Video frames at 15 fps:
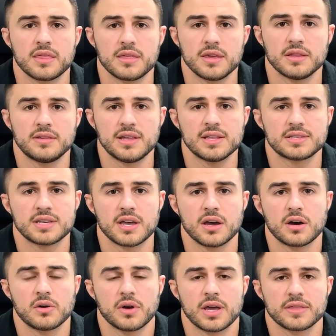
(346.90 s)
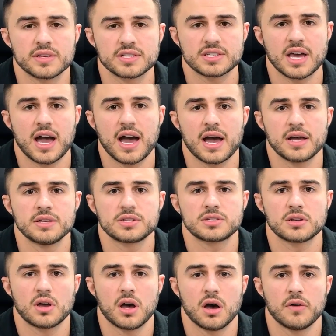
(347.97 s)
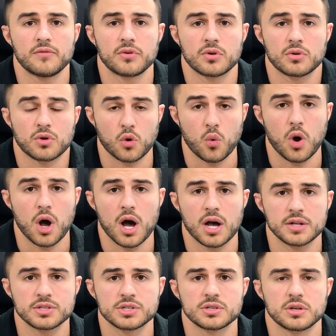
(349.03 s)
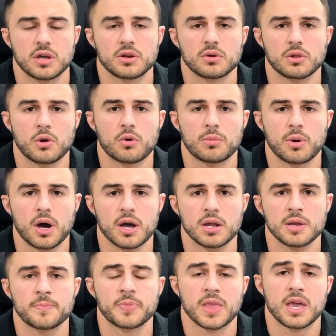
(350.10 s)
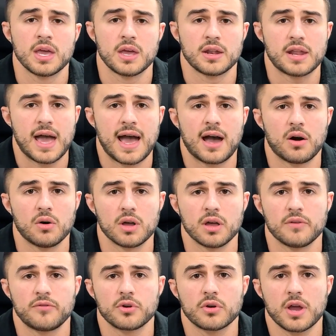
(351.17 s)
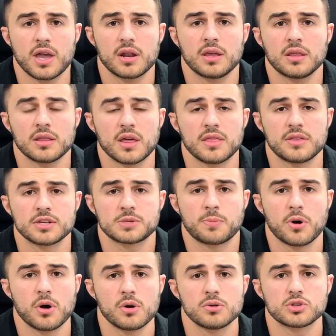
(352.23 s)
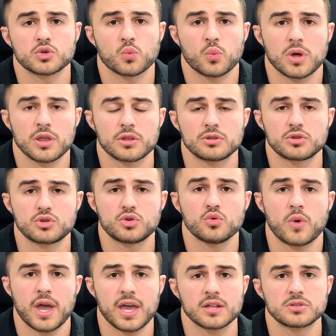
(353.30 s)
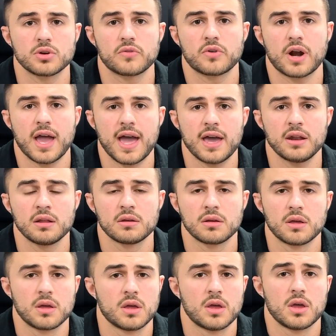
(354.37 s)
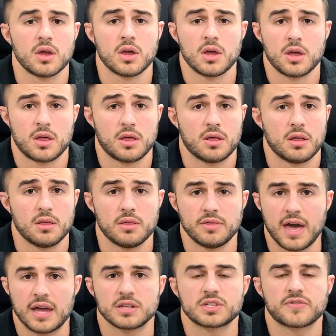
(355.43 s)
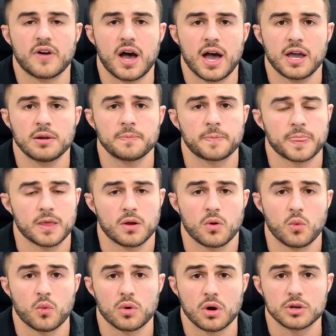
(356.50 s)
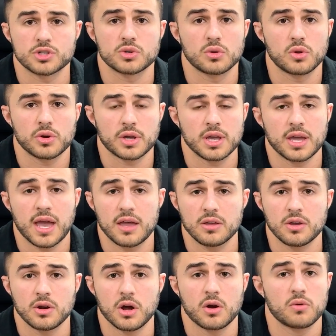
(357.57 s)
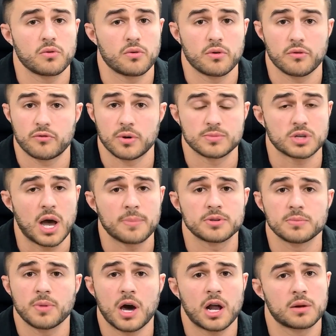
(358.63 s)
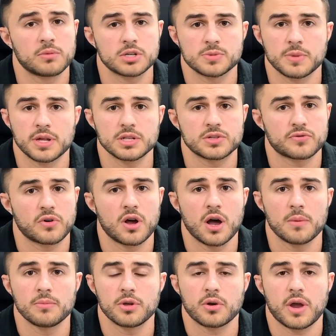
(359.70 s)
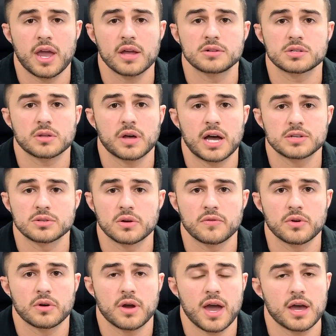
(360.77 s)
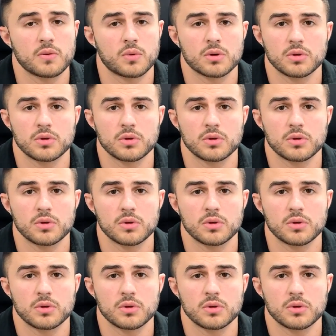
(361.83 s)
the detail and the size of your quads in your lower body. Now, if you're hitting this pose with two hands overhead, that is fine. We're also looking, from top to bottom, which means from your hands clasped over your head,